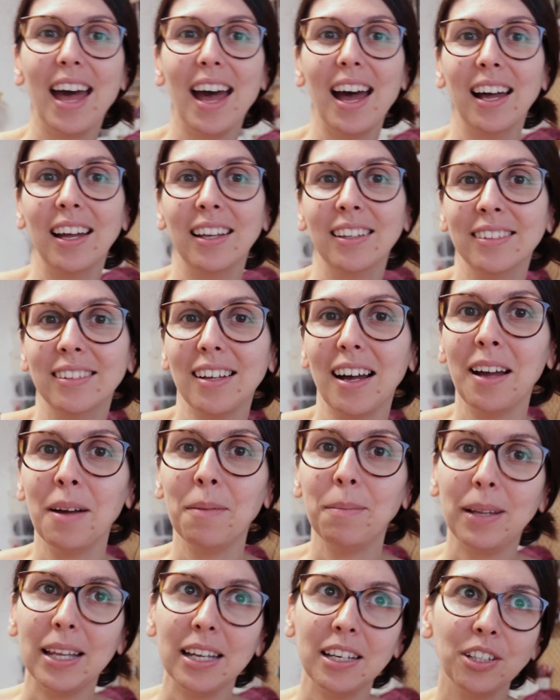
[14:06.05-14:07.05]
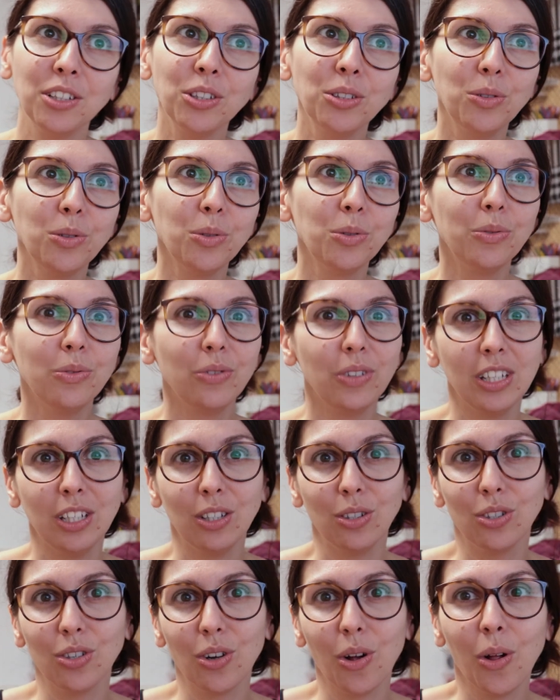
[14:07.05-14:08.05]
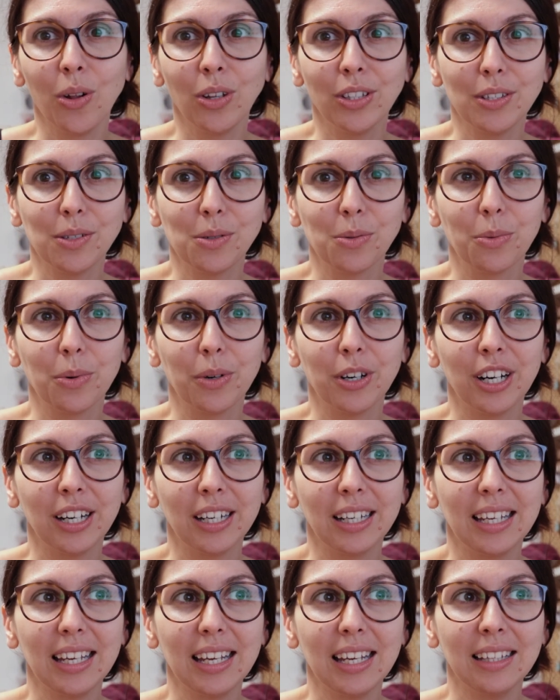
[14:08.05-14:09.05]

and I'm planning to finish all this work